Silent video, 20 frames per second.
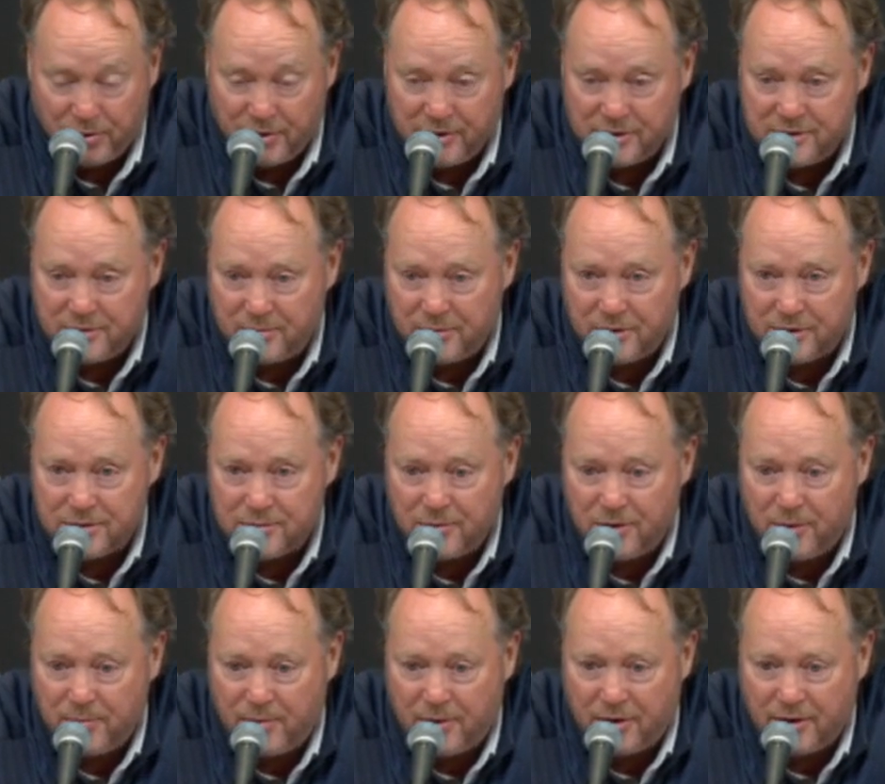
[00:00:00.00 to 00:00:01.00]
pleased to be a
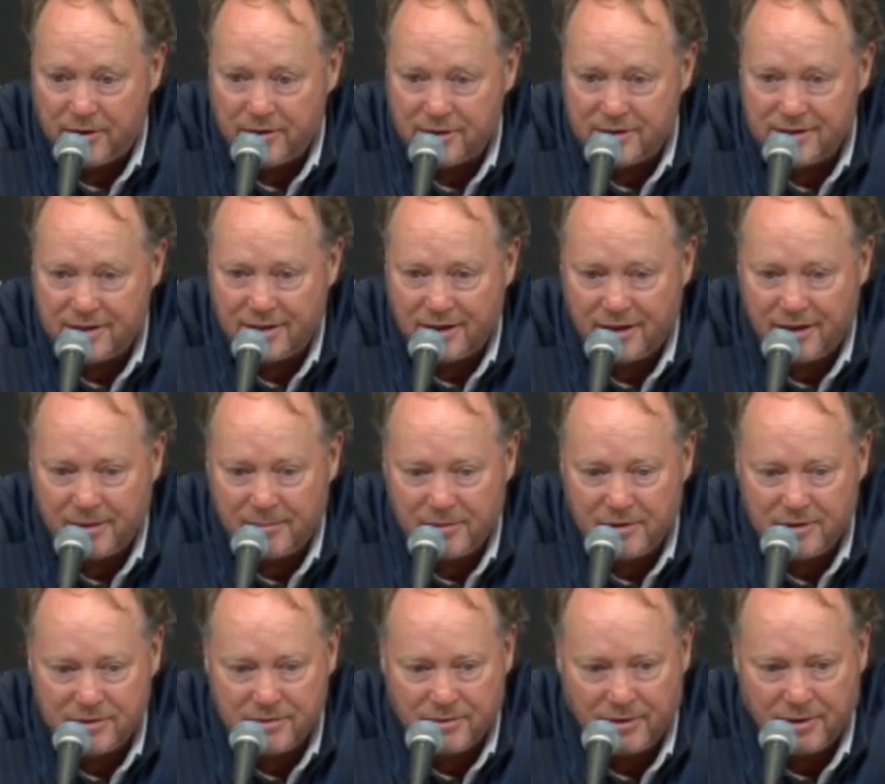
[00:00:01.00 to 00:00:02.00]
small part of this team
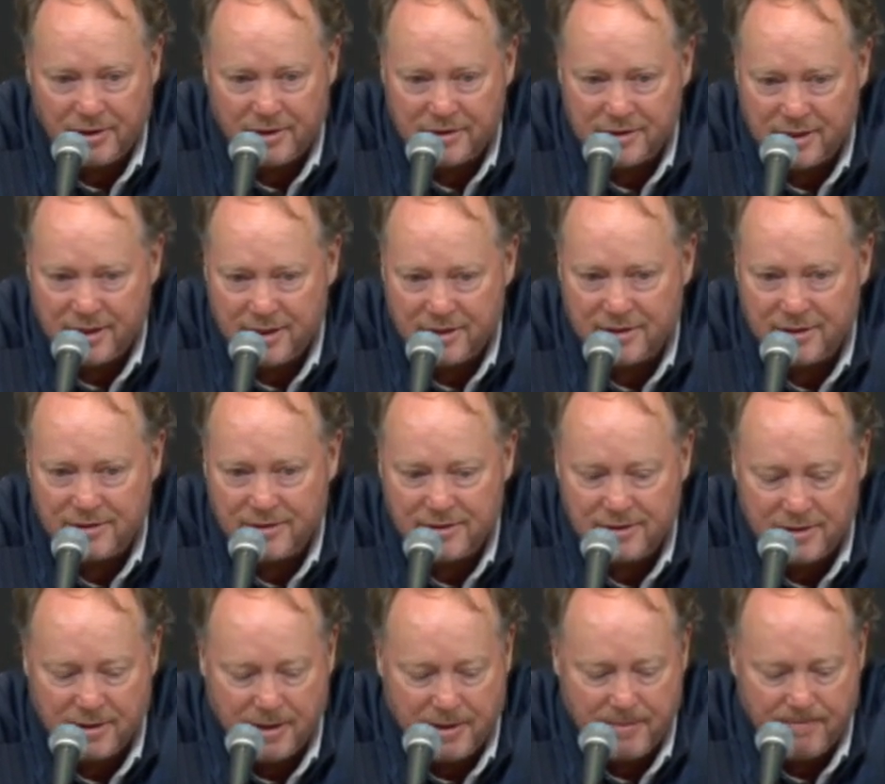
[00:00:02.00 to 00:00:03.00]
and this organization.
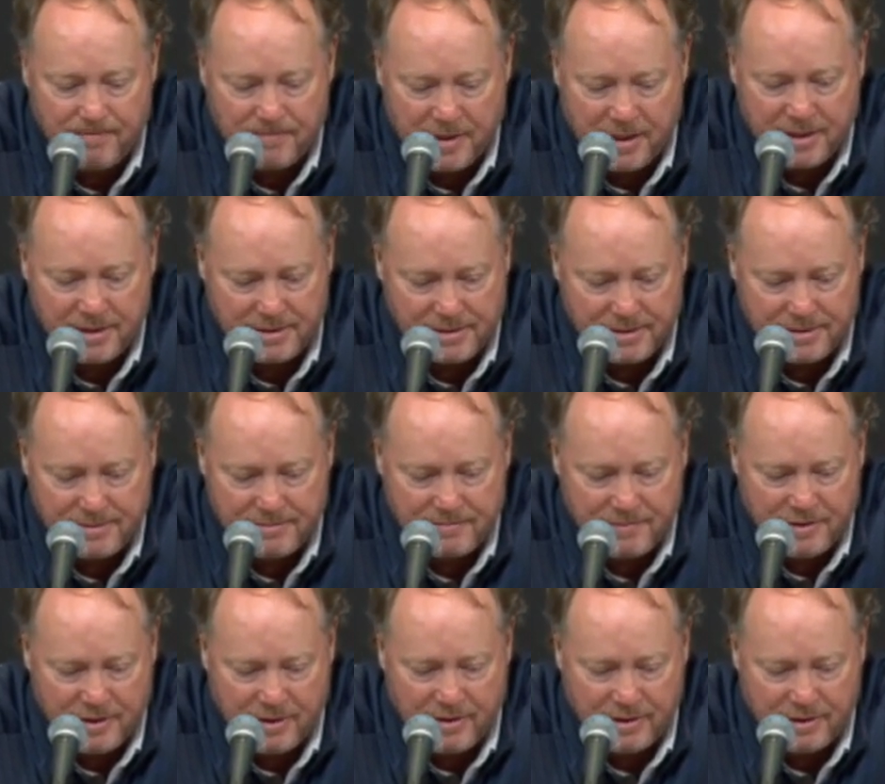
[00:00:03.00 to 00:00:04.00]
So, and it's,
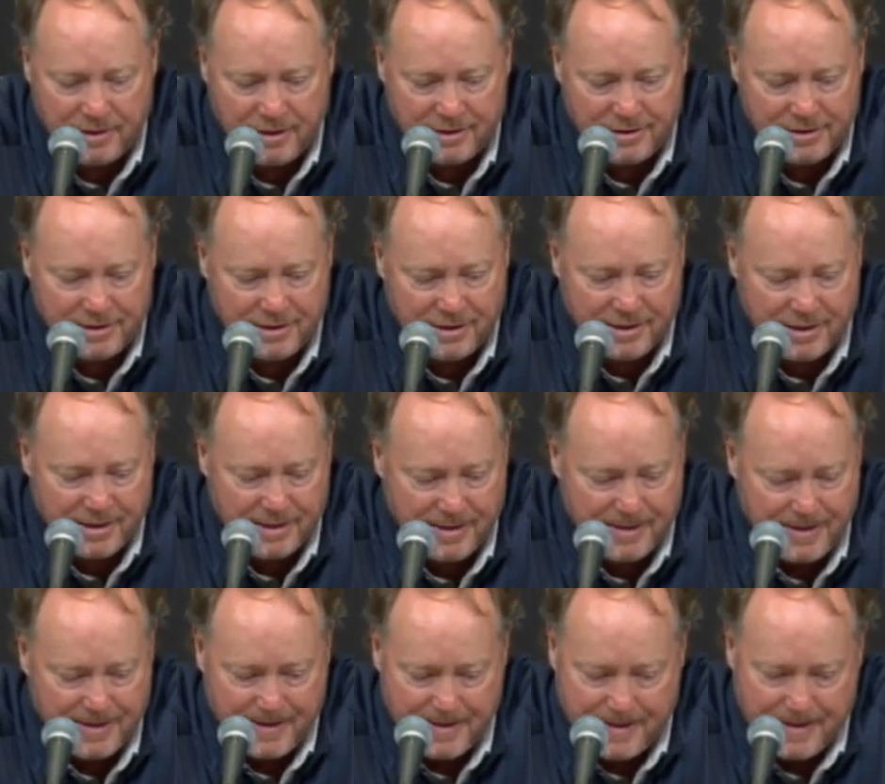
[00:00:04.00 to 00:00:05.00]
you know, it's,
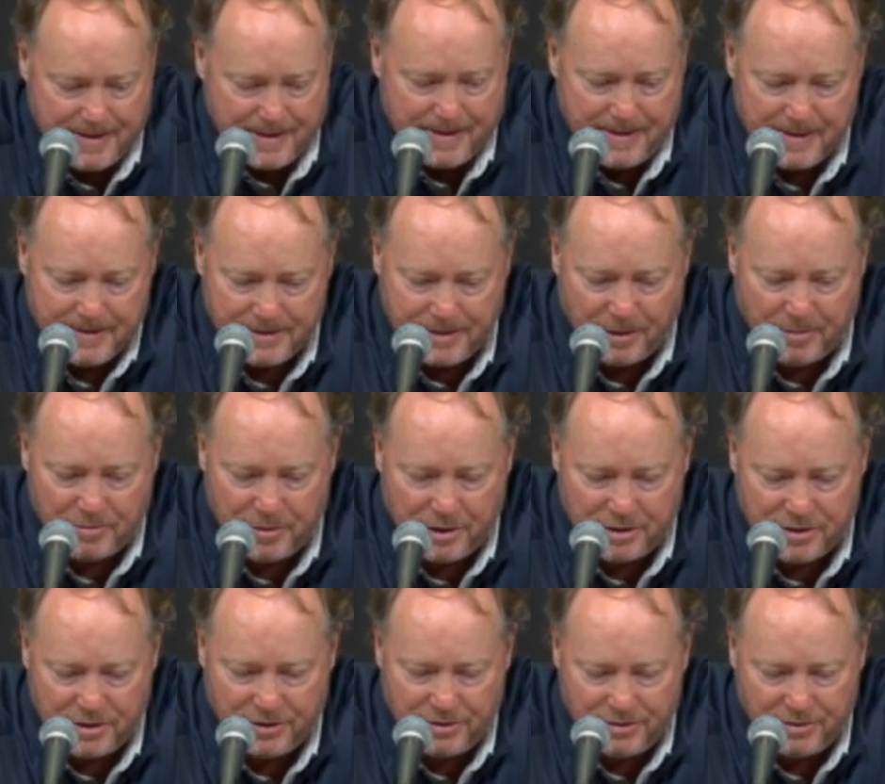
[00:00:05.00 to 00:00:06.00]
uh, something
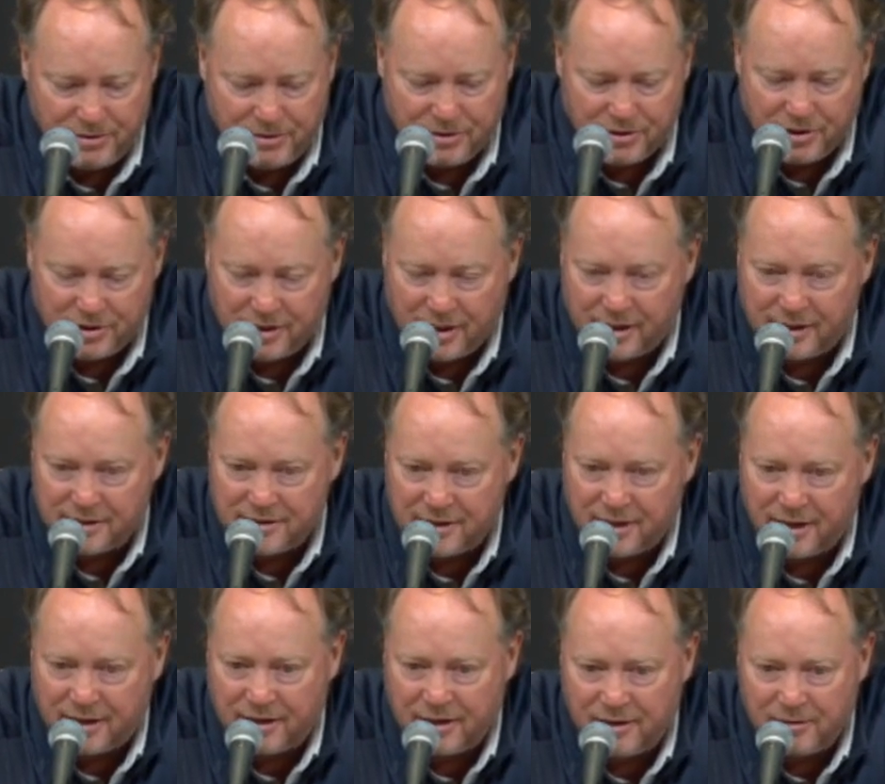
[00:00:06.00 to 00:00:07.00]
that you you should take a
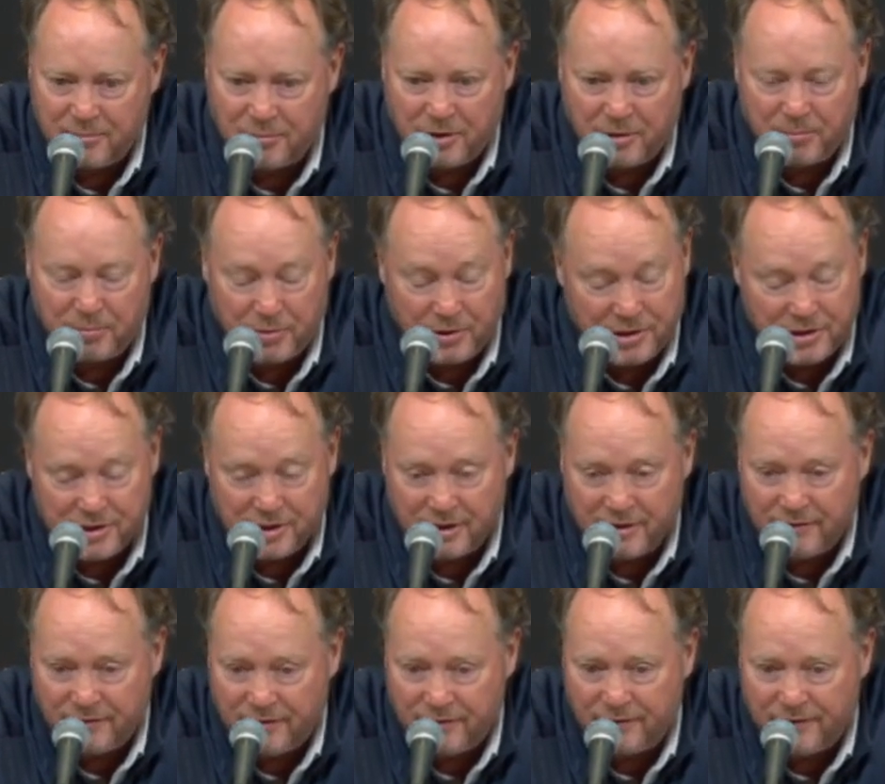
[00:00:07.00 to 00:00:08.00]
second and be
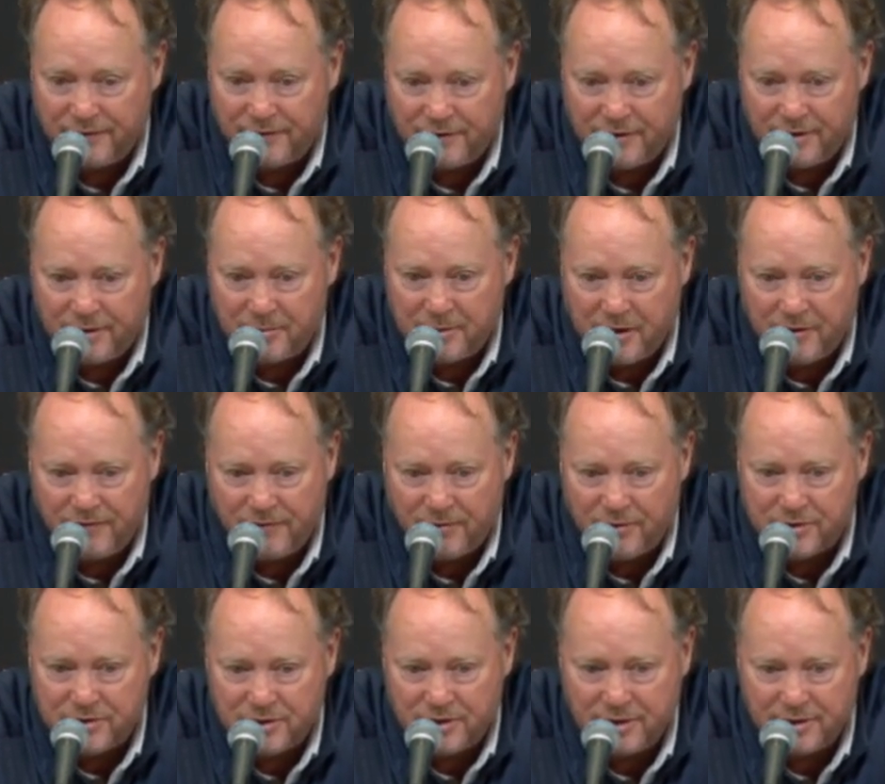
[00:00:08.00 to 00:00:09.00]
appreciative of um, how
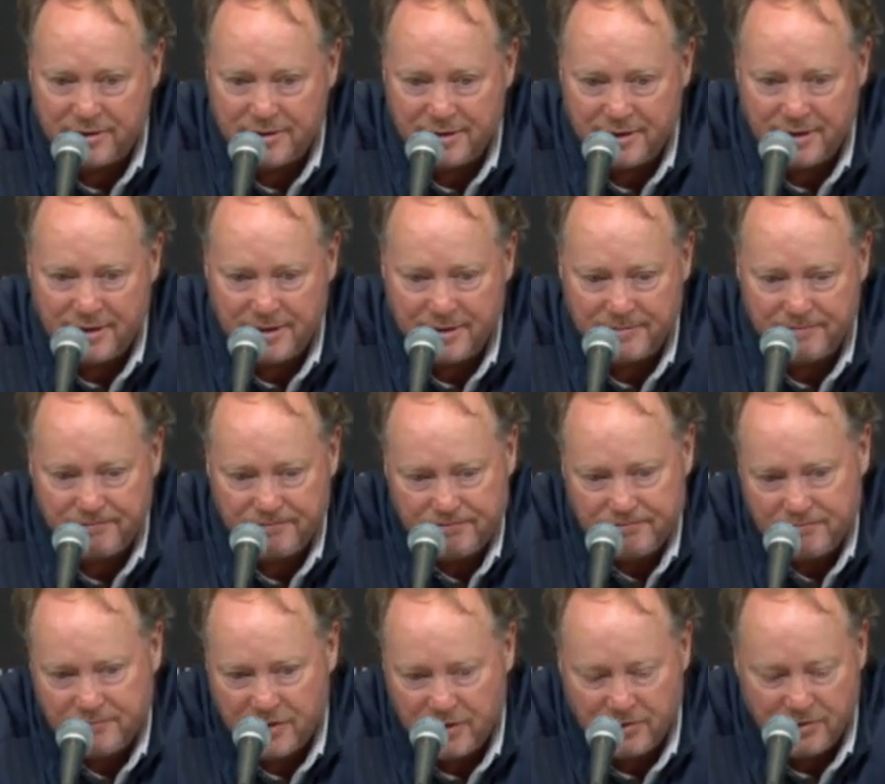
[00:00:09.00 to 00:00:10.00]
fortunate um,
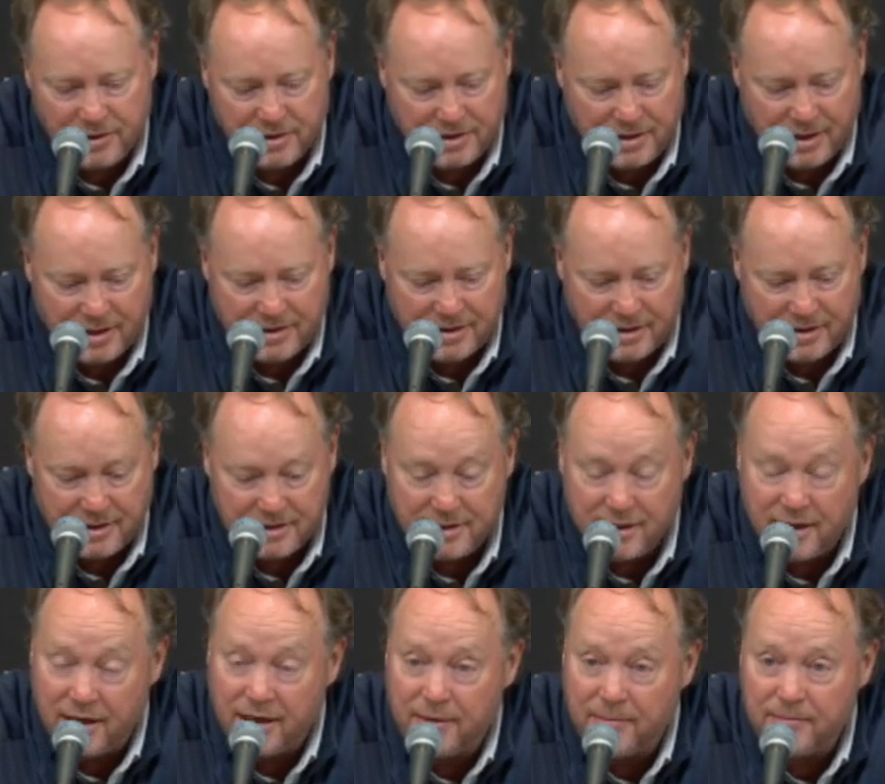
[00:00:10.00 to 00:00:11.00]
you know in this case I
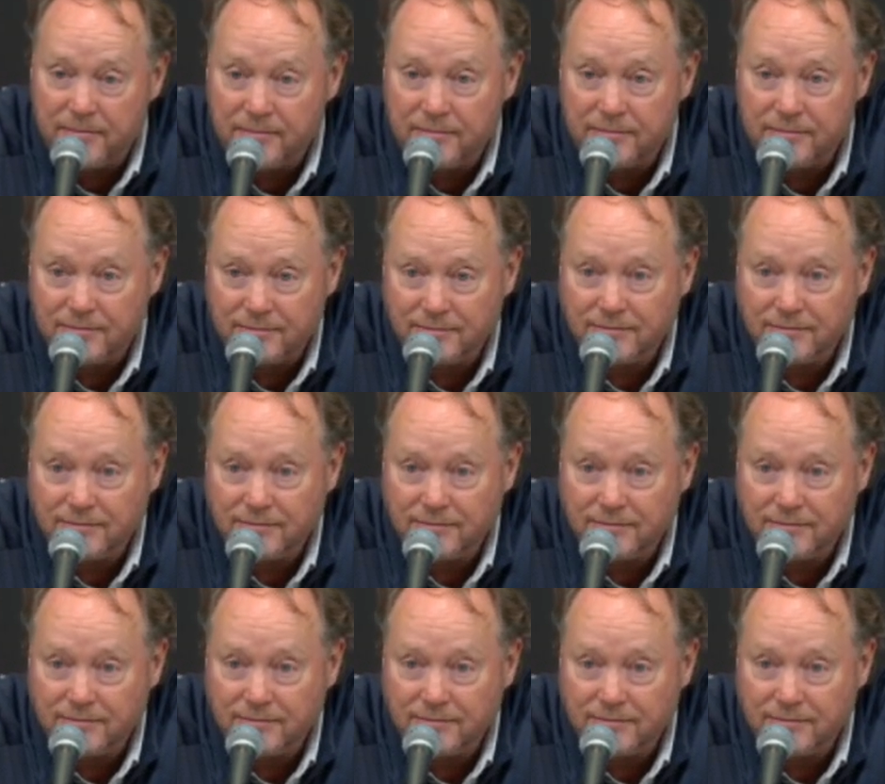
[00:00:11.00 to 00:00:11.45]
guess I am